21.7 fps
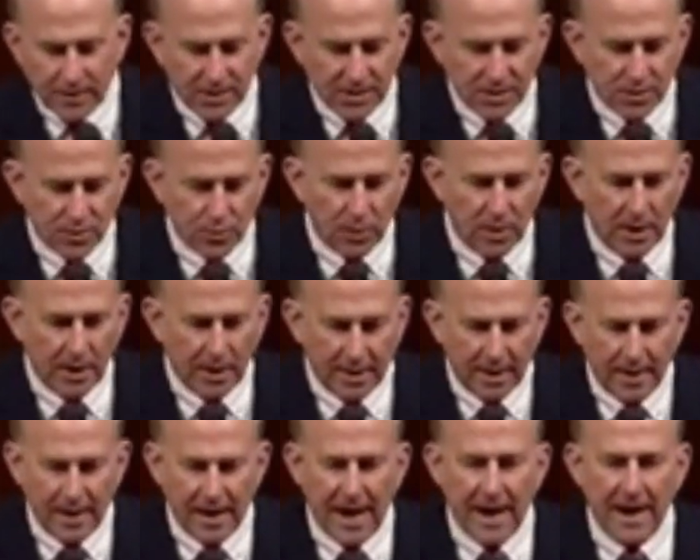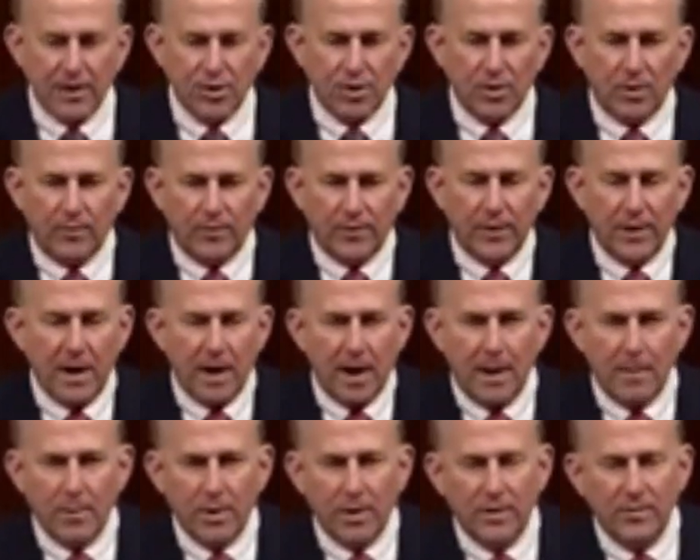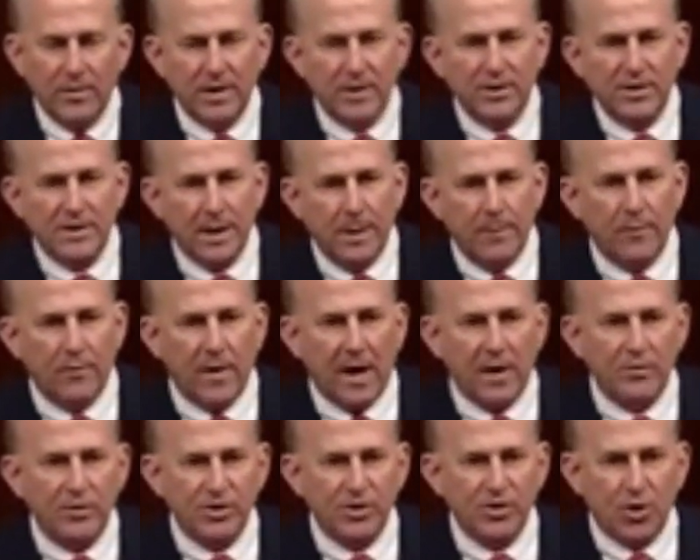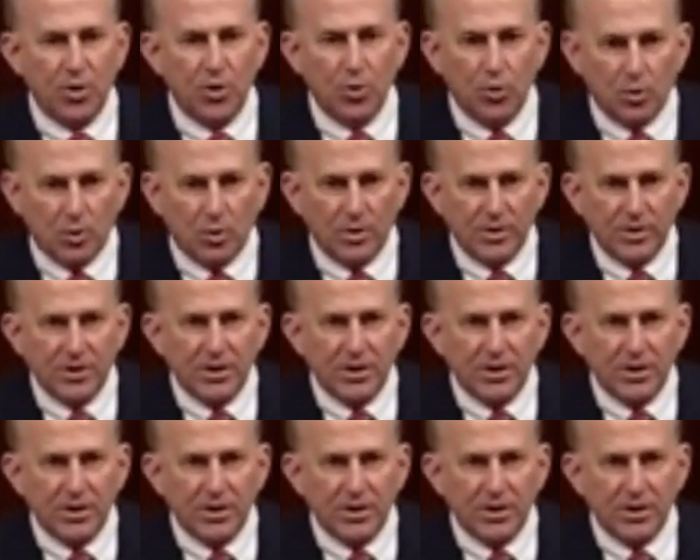that some of our schools, to avoid having